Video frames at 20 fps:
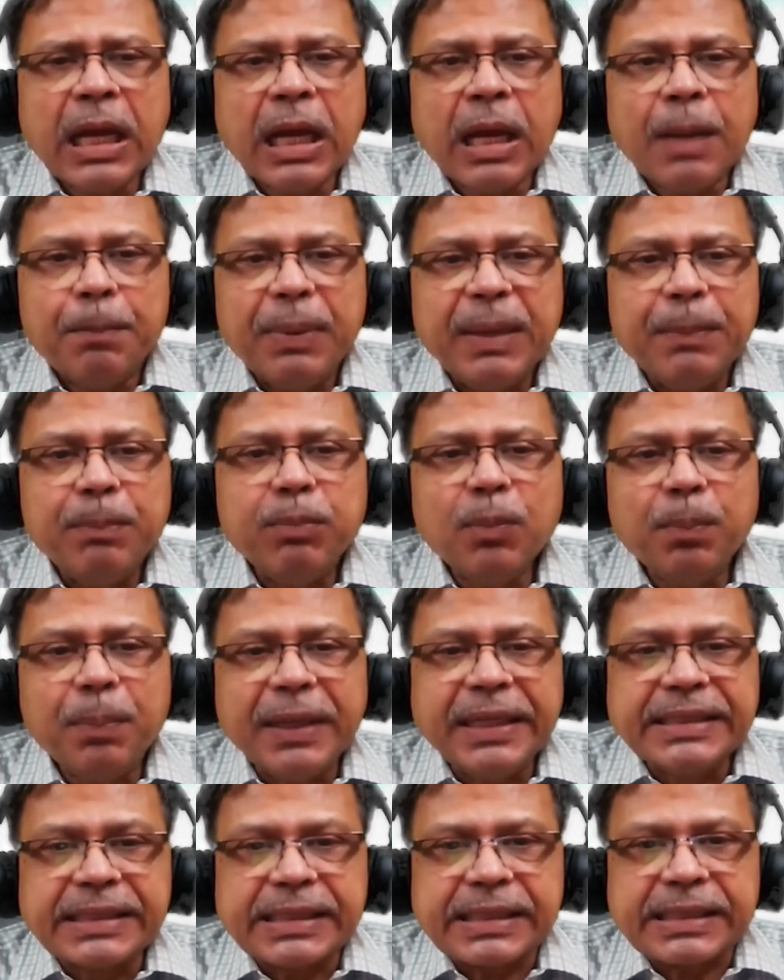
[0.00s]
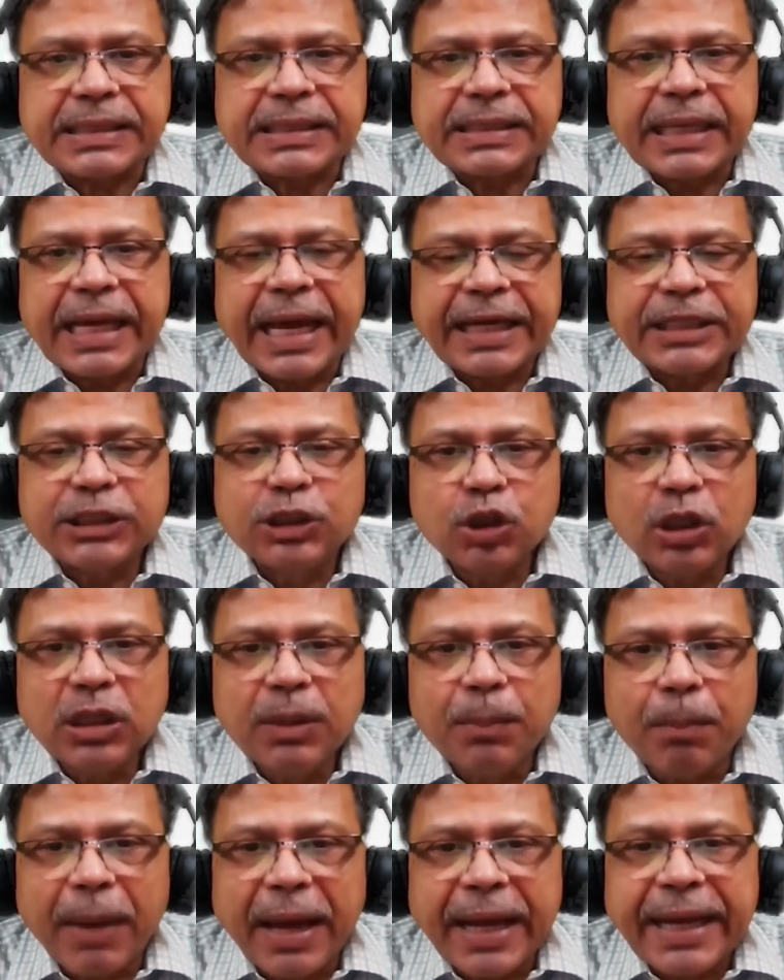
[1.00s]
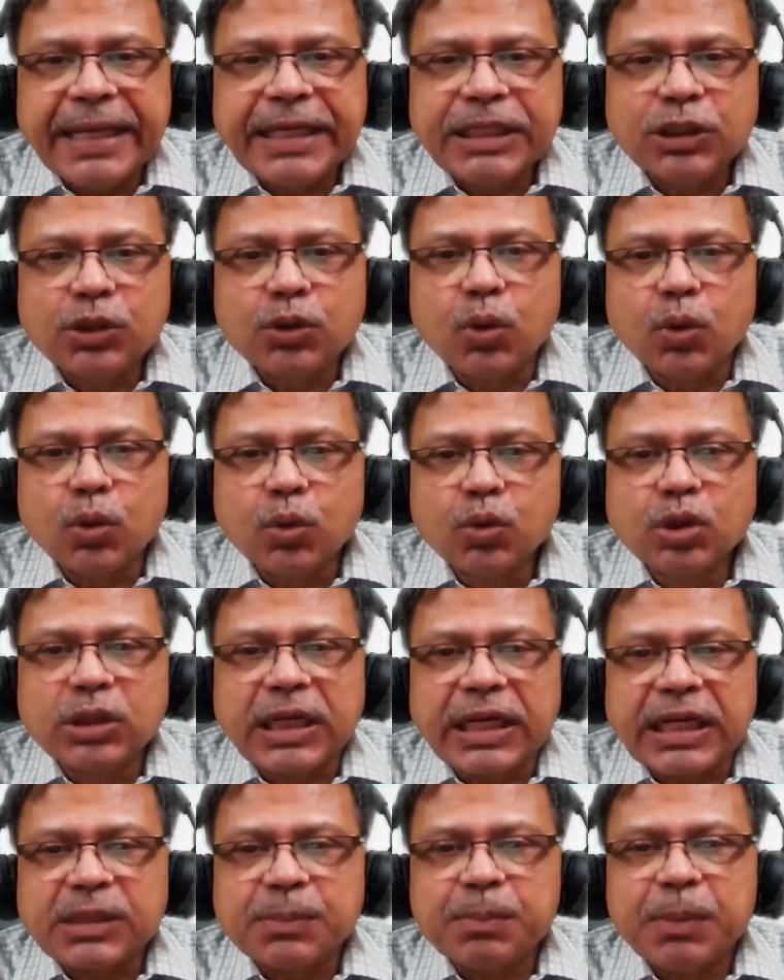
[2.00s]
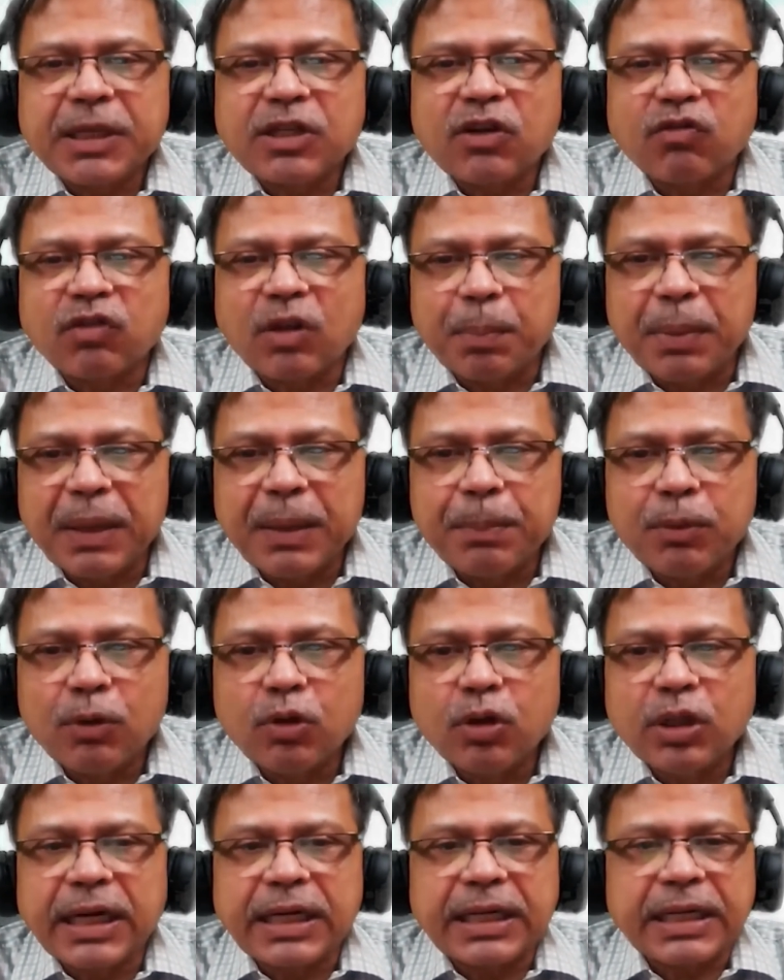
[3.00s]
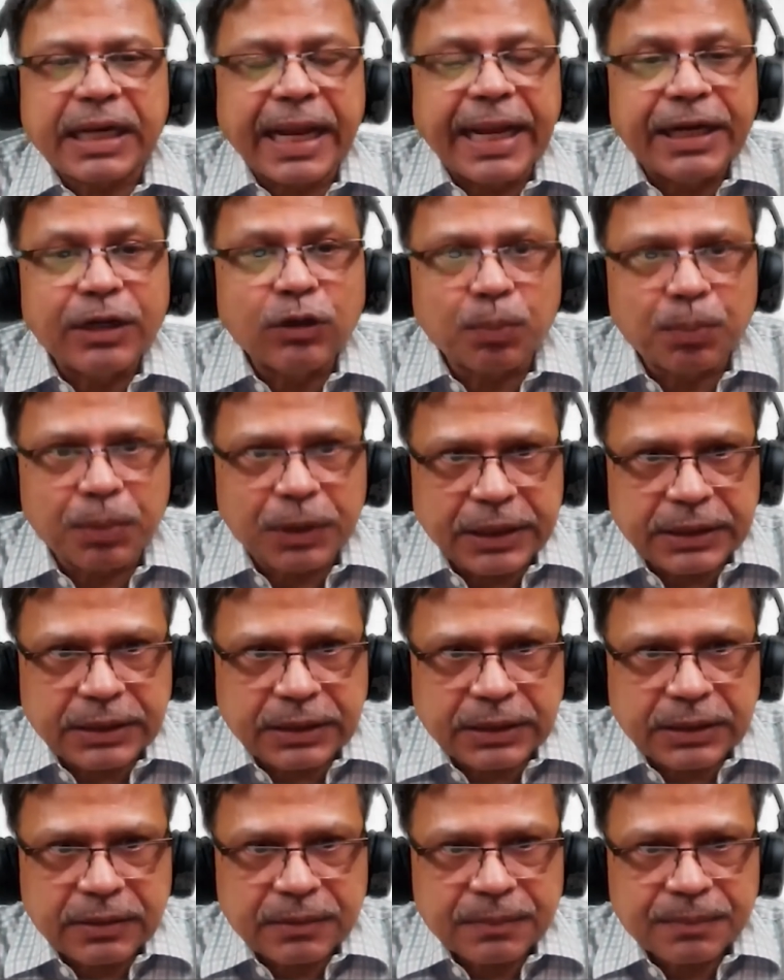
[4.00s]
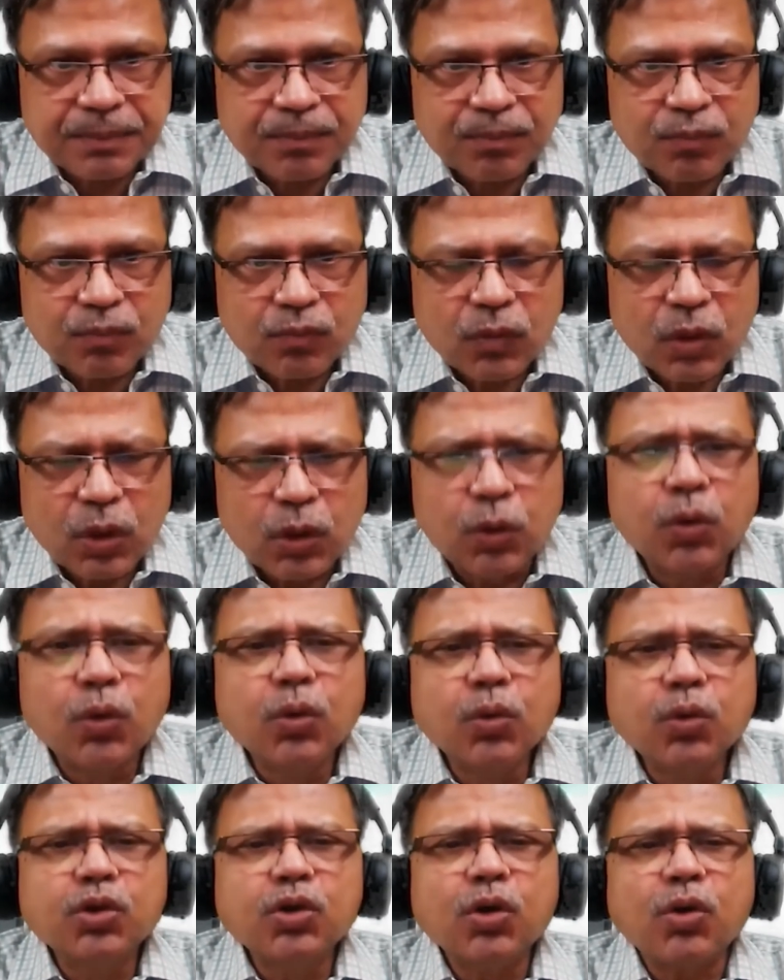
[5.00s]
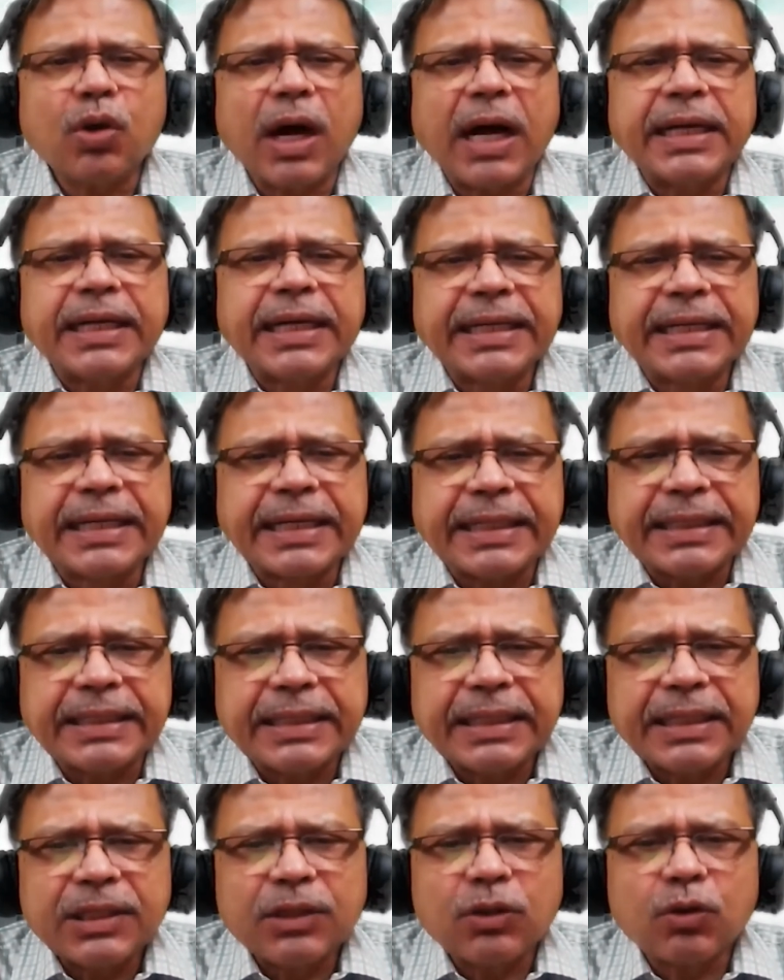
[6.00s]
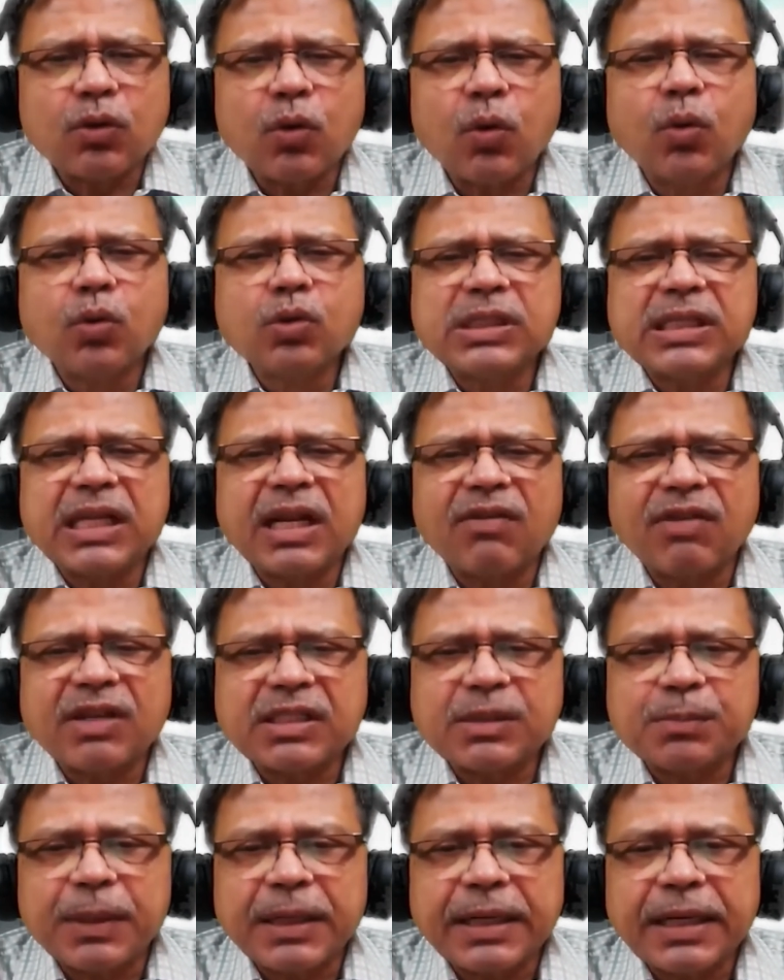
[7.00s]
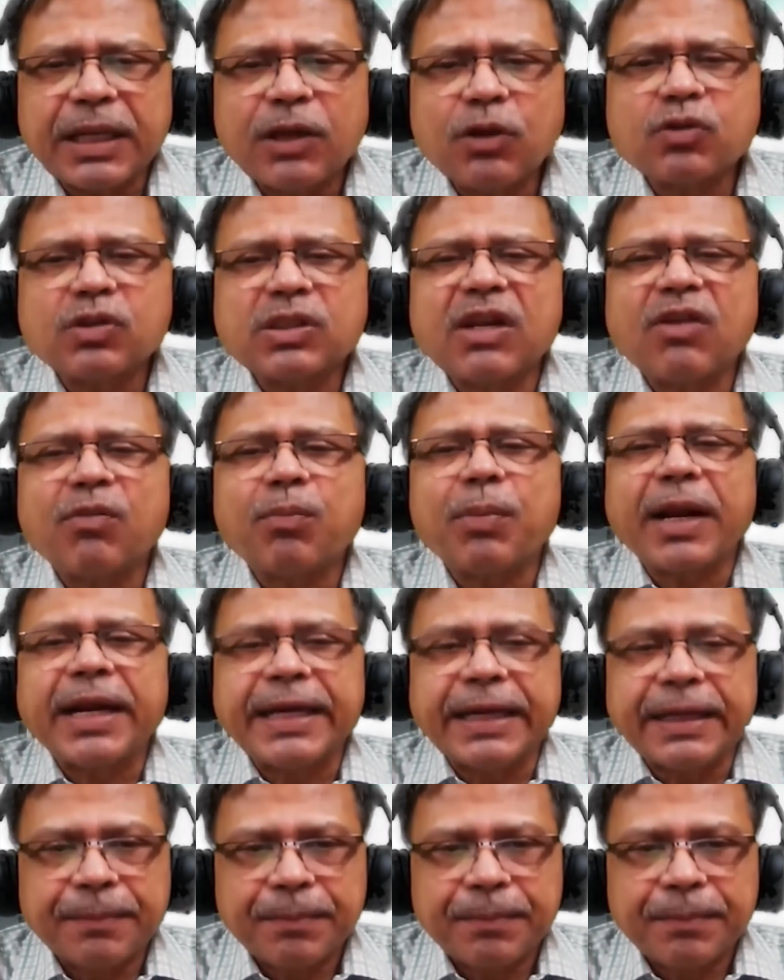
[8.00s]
People pleasers actually manage to lose the respect of the people they are trying to please. You lose your identity, your own self-respect, your self-pride.